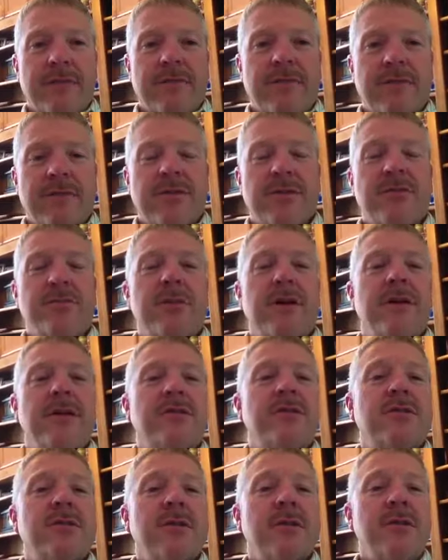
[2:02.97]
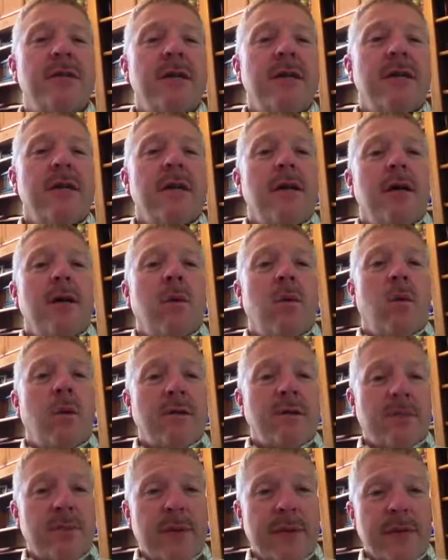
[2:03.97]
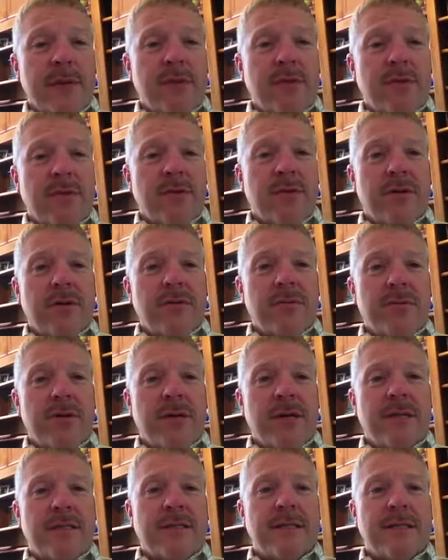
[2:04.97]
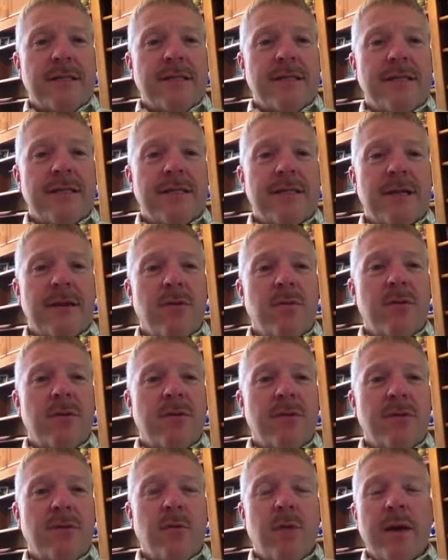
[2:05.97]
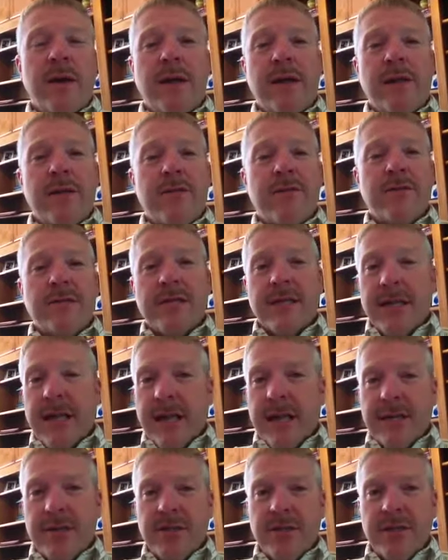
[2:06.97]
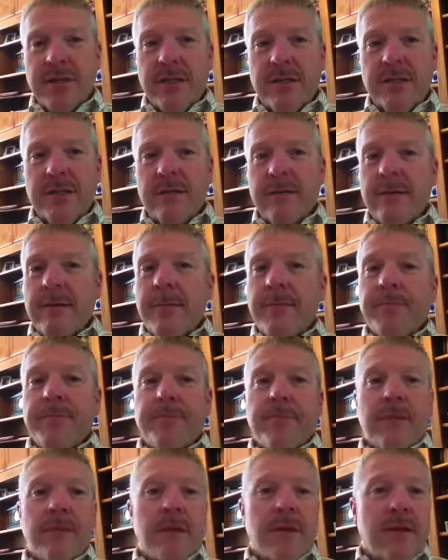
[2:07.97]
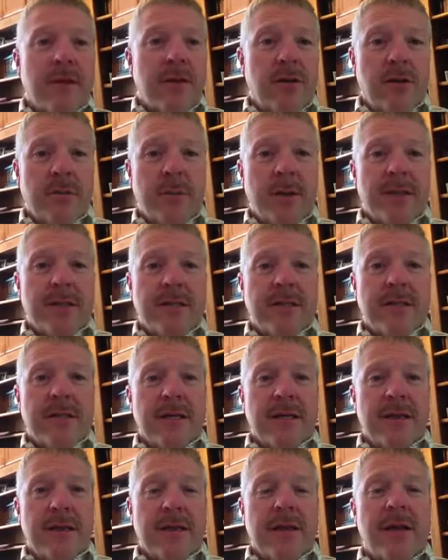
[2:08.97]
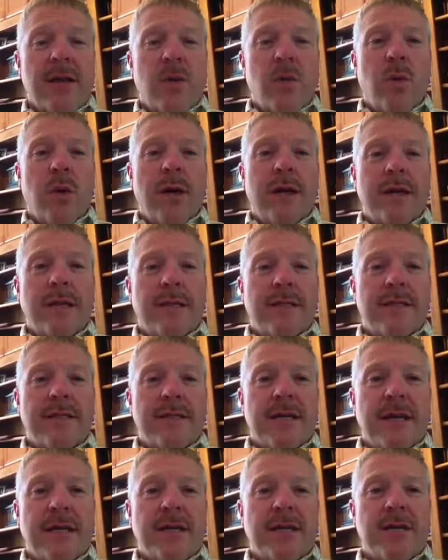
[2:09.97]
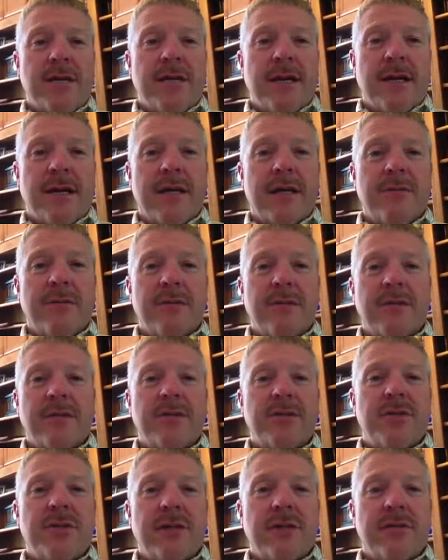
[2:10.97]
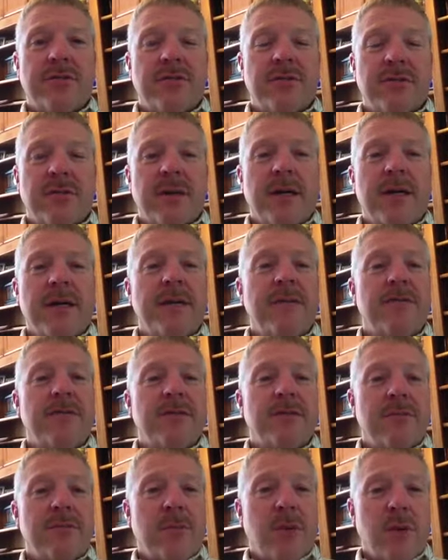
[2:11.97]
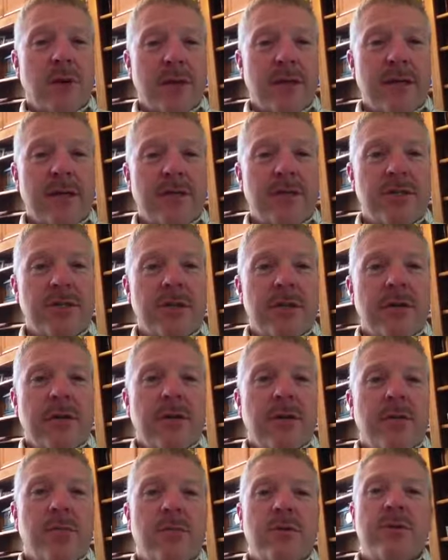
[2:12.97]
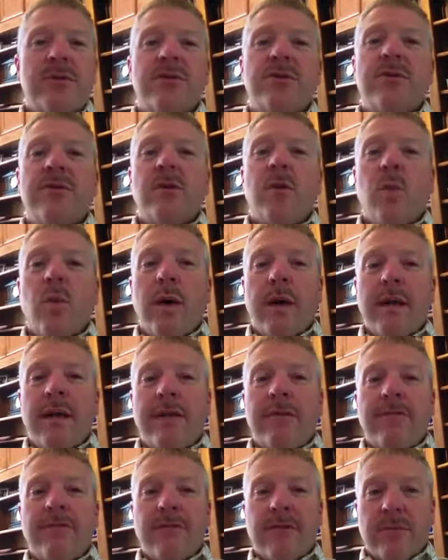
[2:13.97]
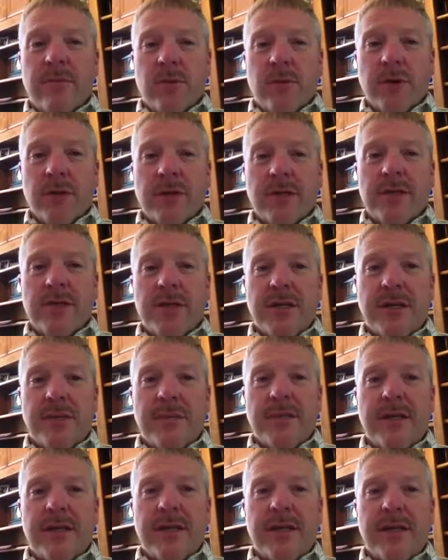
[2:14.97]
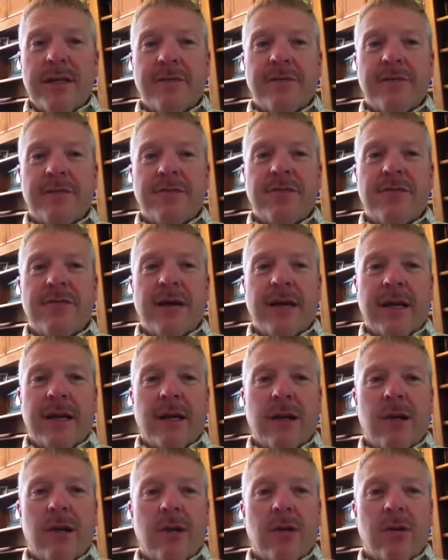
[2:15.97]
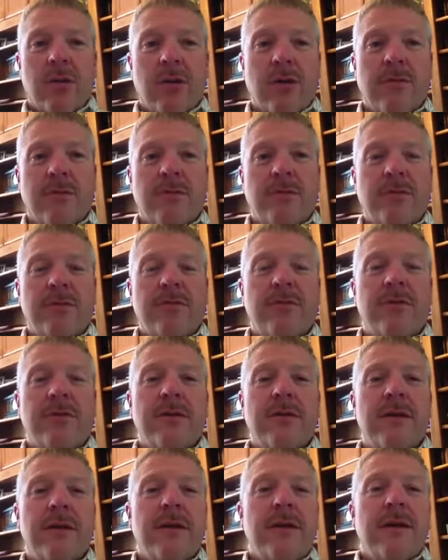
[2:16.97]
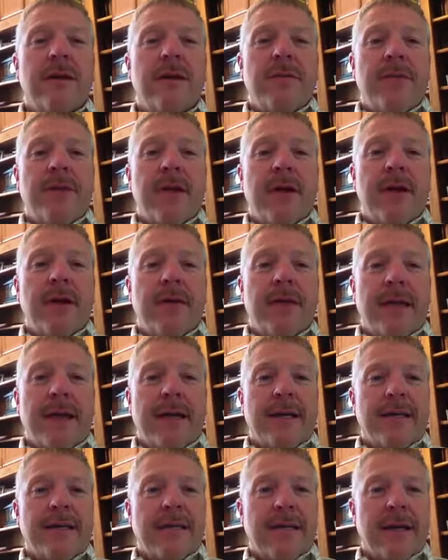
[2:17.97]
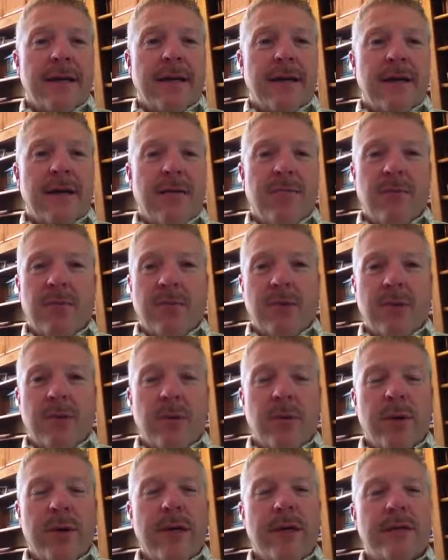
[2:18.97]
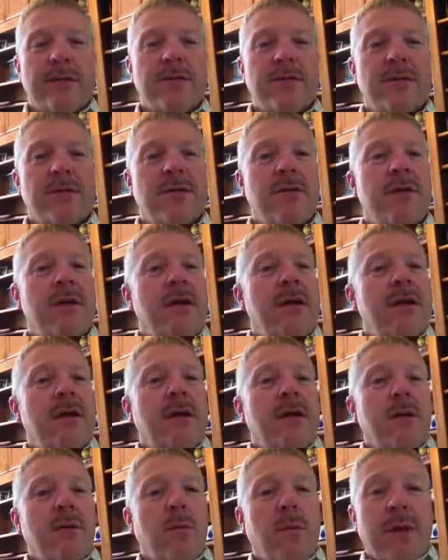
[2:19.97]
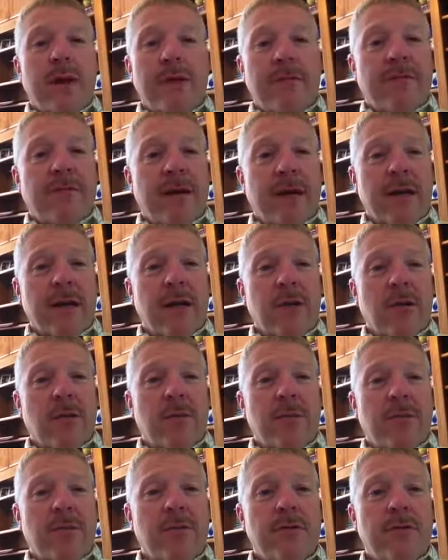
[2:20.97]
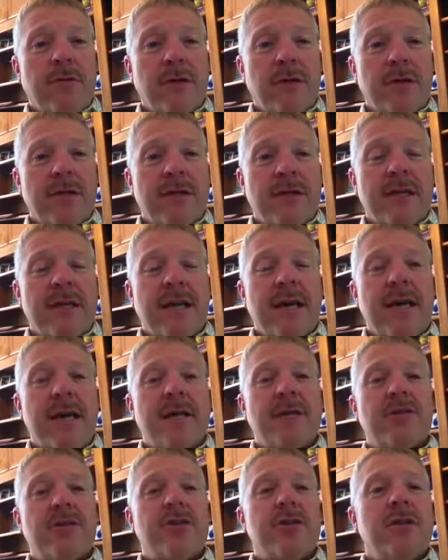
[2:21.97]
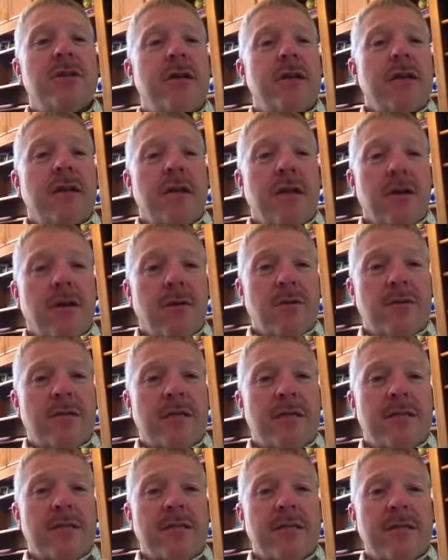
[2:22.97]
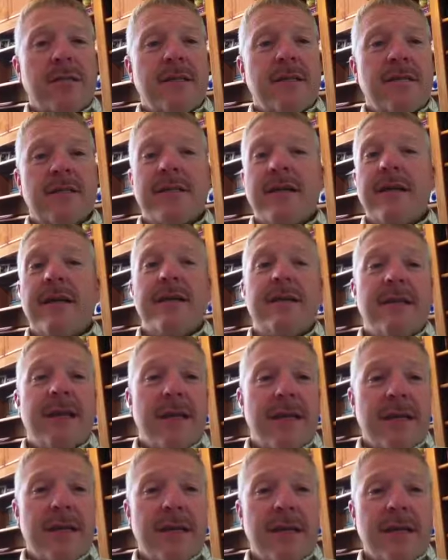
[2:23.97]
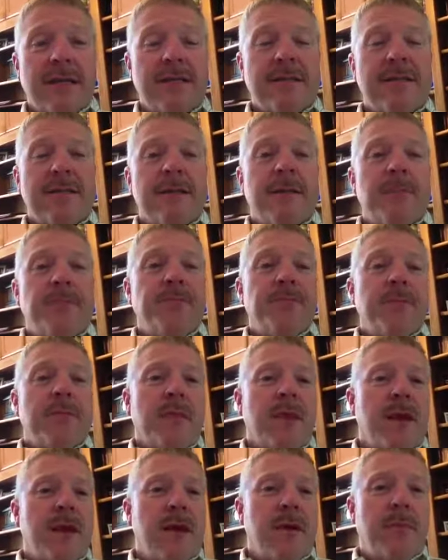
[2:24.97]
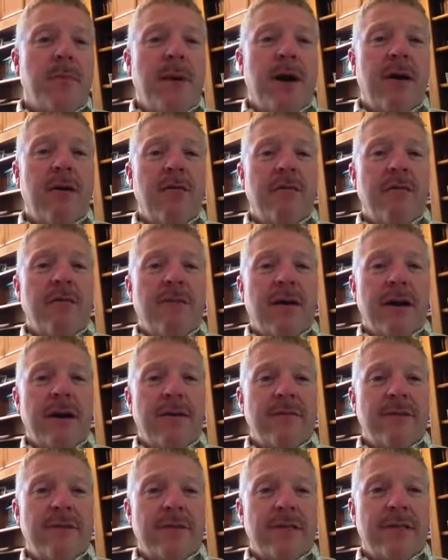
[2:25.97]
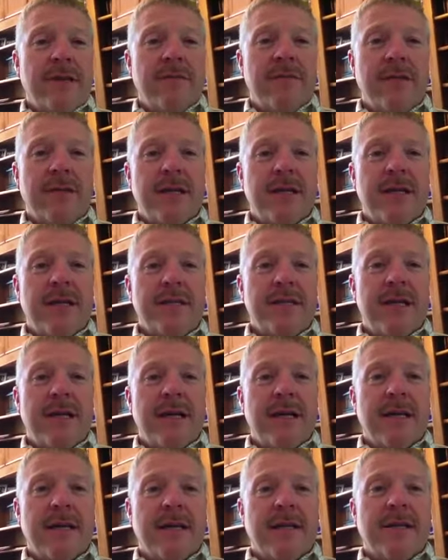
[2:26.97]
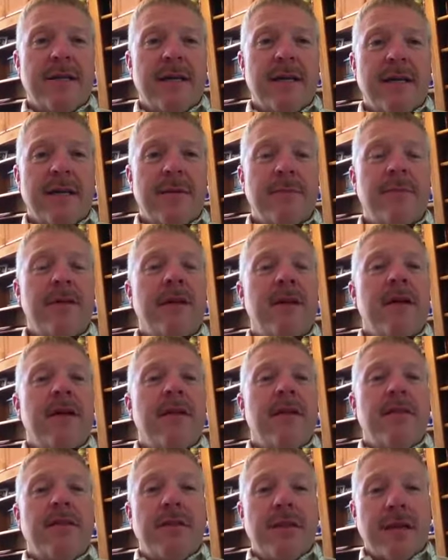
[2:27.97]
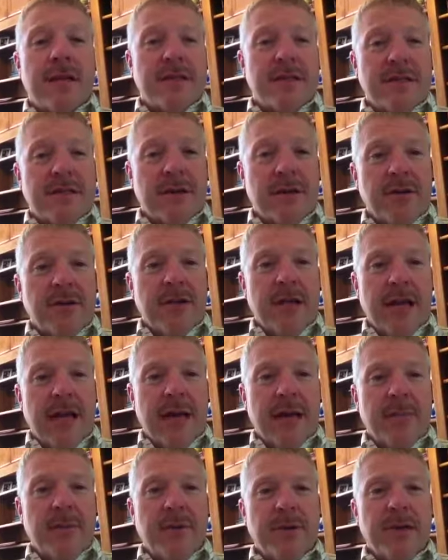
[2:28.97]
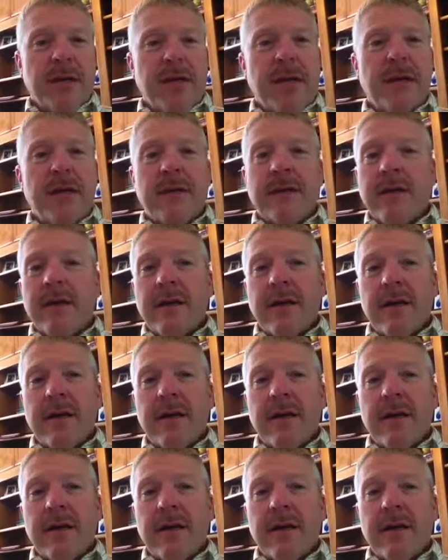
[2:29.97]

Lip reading: for too much. So once we get through those processes, then we're just waiting. If it's a cash deal, you're basically then waiting to sign your documents and transfer money. If it's a mortgage, we're still waiting for the mortgage company to give us final loan approval. And that can take a couple more weeks. So we get final loan approval, or it's cash, closings in say 10 days. At about 5 to 7 days ahead of time, things start to happen again.